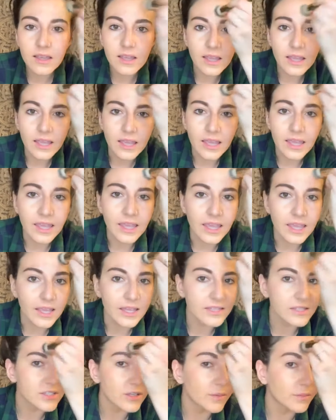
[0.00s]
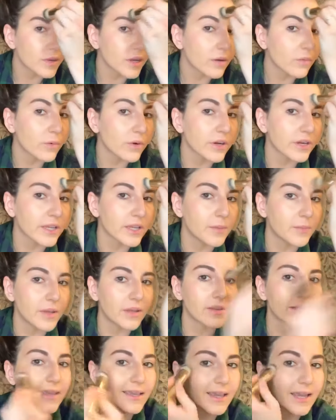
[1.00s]
and so I'm not worrying about
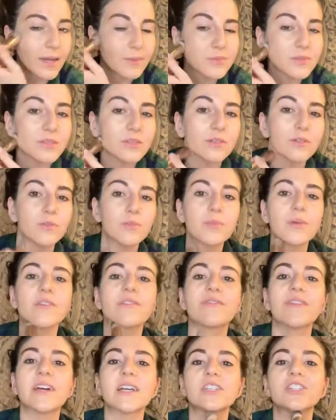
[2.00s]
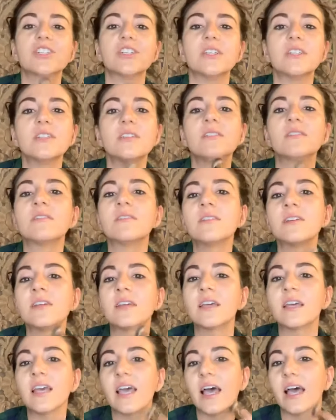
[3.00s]
like absolute perfection.
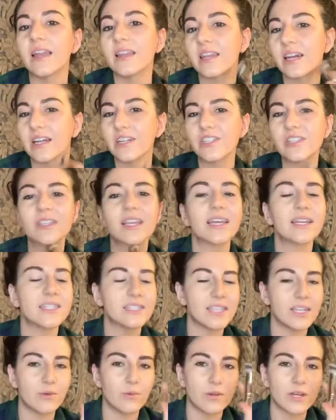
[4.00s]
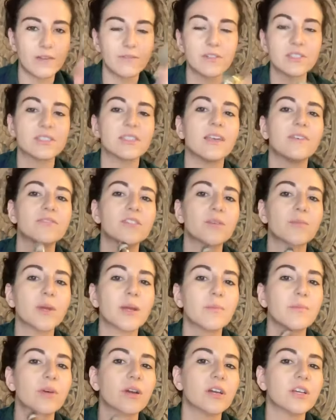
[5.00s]
And then I just kind of take whatever's left on my
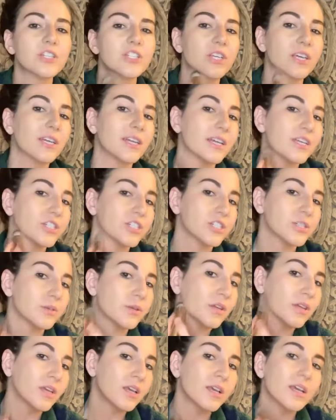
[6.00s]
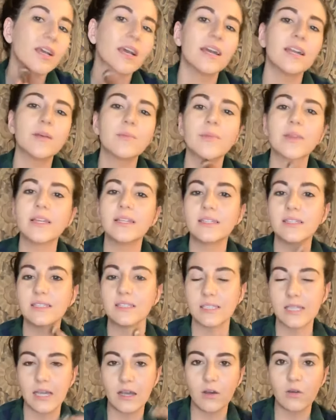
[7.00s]
brush and I just kind of blend it
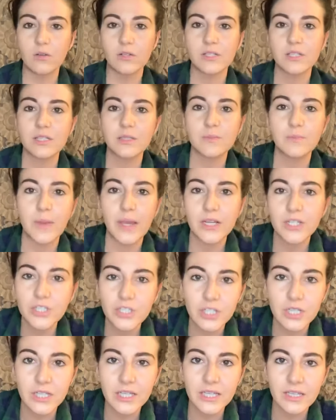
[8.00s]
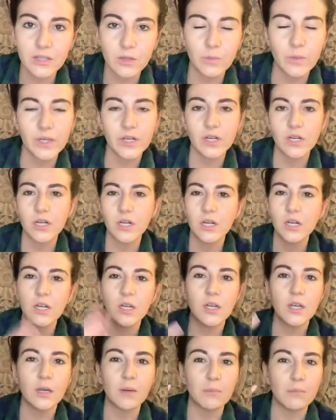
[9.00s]
down, especially in the winter.
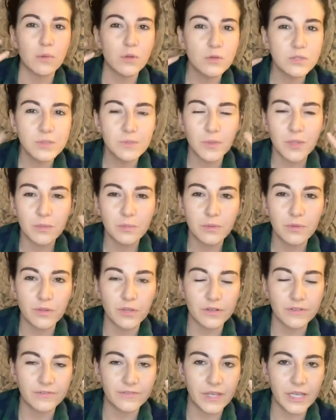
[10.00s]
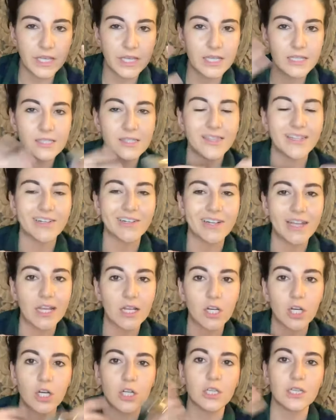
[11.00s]
Most people, their face and their neck
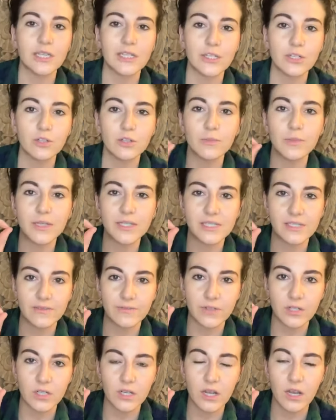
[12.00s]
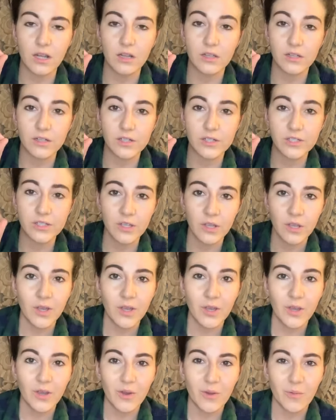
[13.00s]
are a little bit different colors,
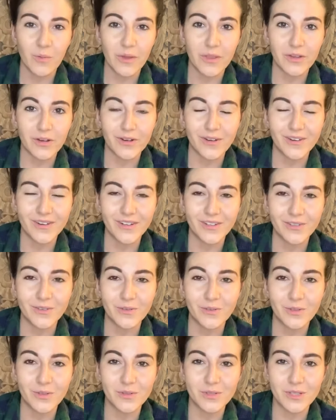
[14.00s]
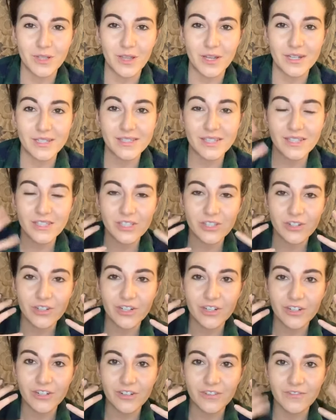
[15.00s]
whether you use a lot of sunscreen
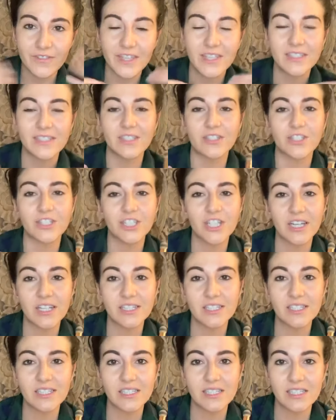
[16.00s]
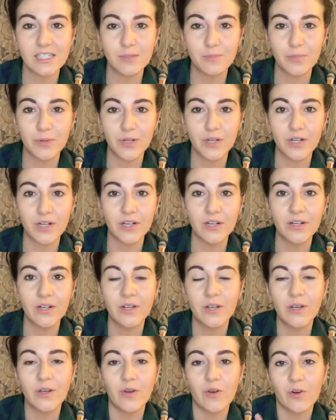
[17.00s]
on your face and your chest is deeper,
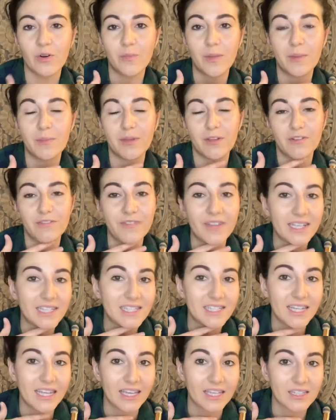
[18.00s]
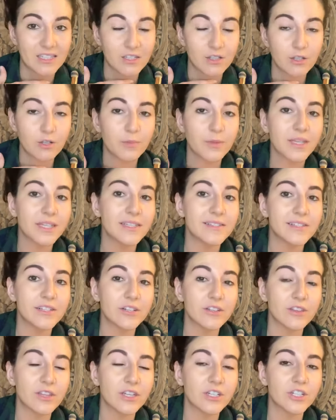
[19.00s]
or maybe your face tans a little bit easier
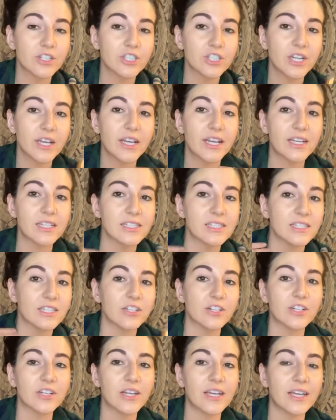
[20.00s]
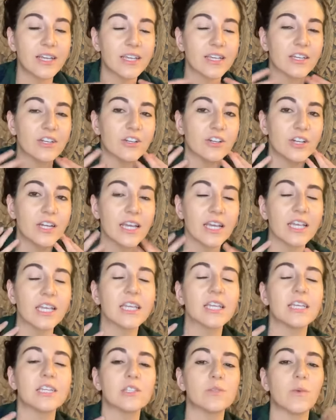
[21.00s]
than your chest and your
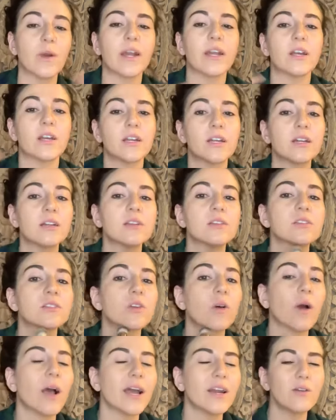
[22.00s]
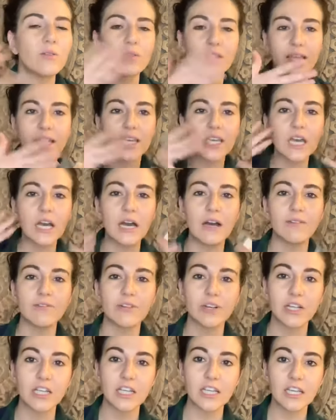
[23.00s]
neck is whiter. So I don't like
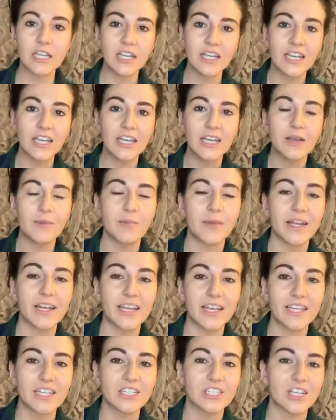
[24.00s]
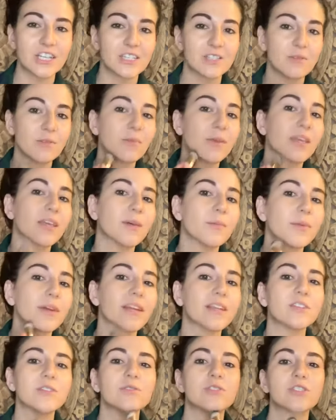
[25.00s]
covering my neck and chest with makeup, but I
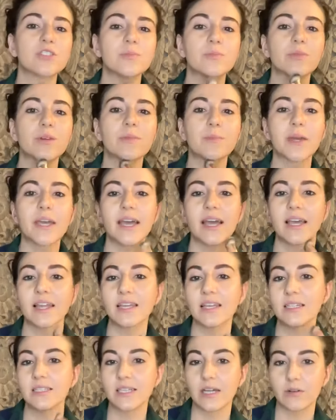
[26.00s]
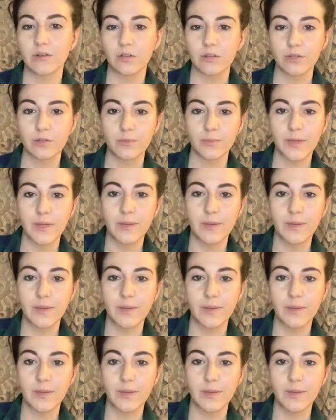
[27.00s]
do just bring my highlight down a little bit.